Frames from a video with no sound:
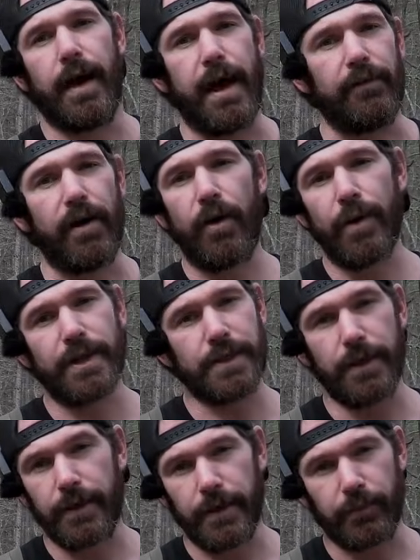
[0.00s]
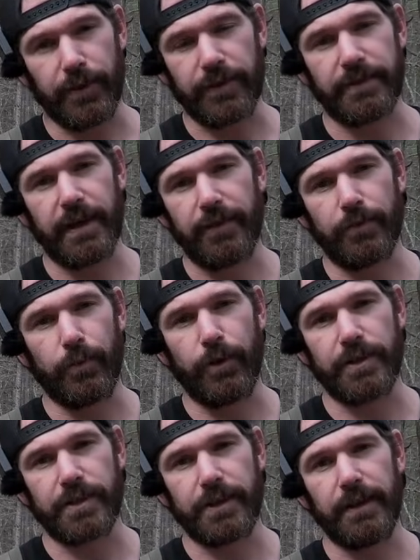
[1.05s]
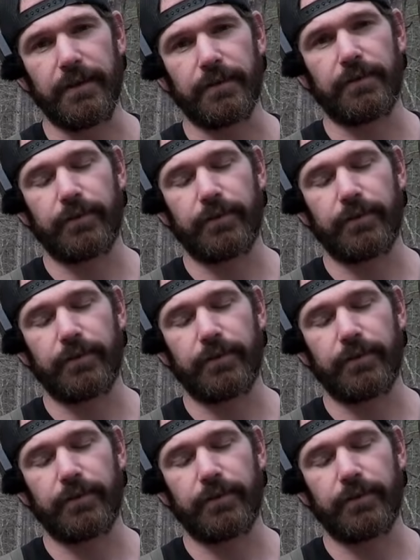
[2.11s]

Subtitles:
I have always hunted with the tethered one sticks